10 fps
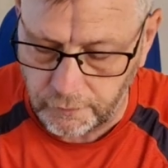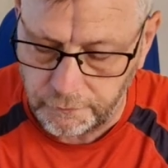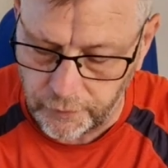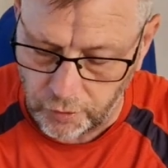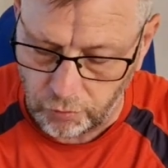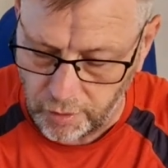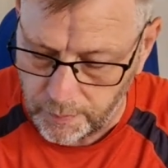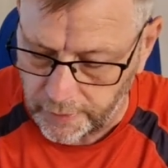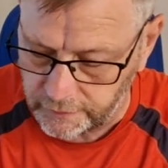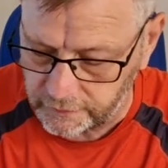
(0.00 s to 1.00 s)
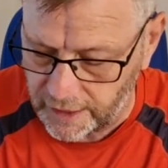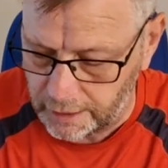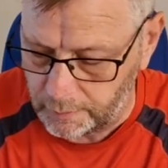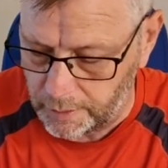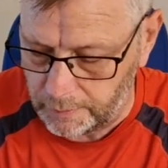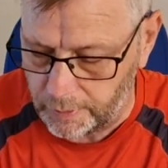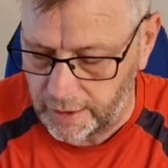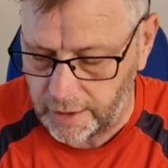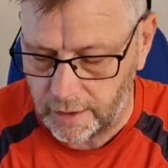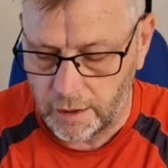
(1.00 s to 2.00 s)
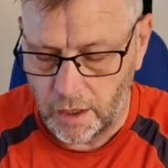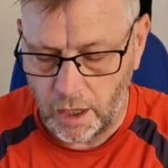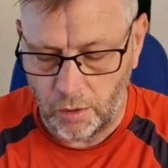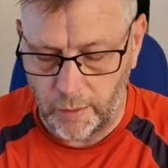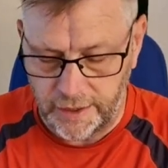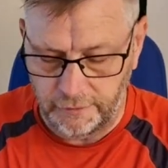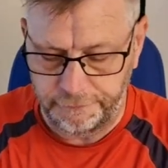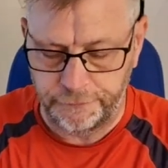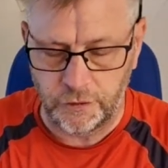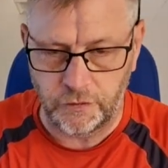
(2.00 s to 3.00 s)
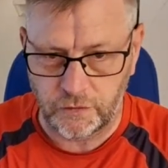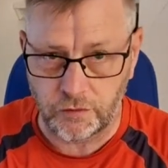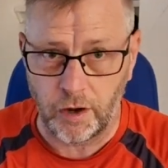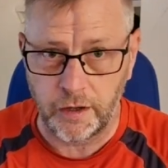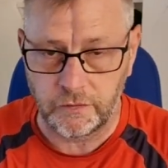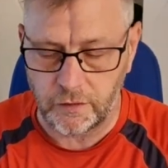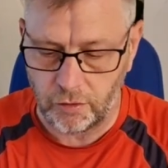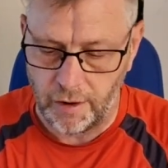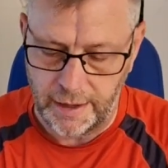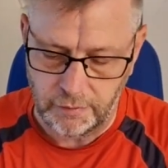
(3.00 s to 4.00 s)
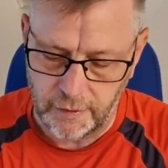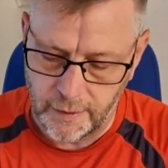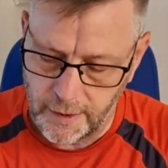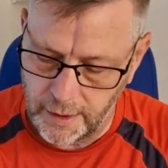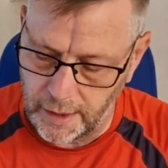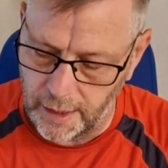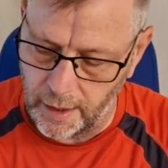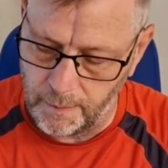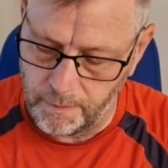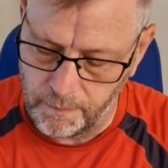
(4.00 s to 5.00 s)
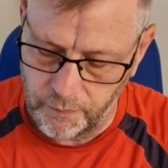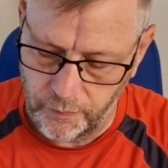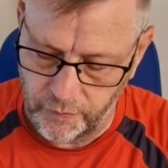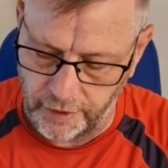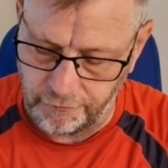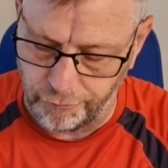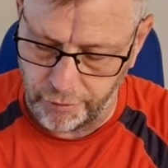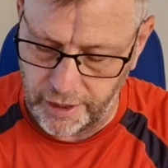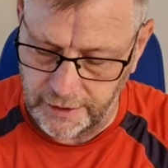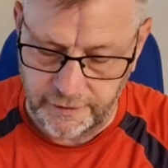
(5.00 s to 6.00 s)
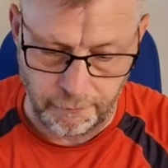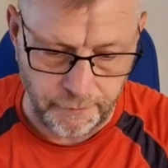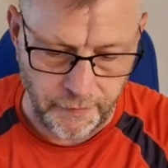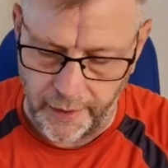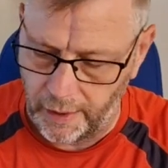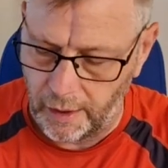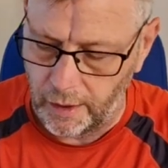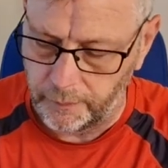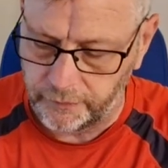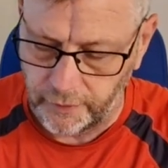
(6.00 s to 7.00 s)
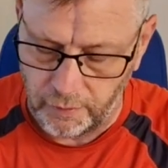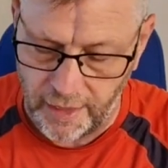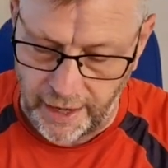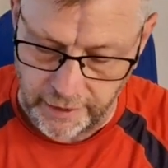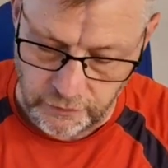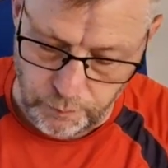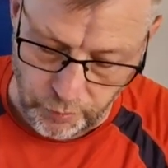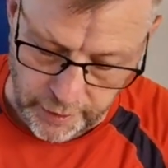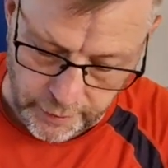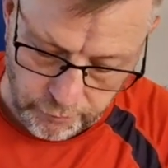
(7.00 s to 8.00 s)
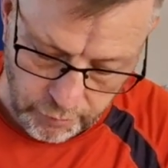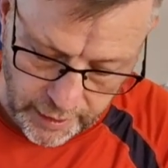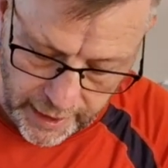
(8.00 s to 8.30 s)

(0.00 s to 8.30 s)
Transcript: for the grip, understandably, but here where your foot strikes the ground, they've really toughened that up. So that is brilliant. Really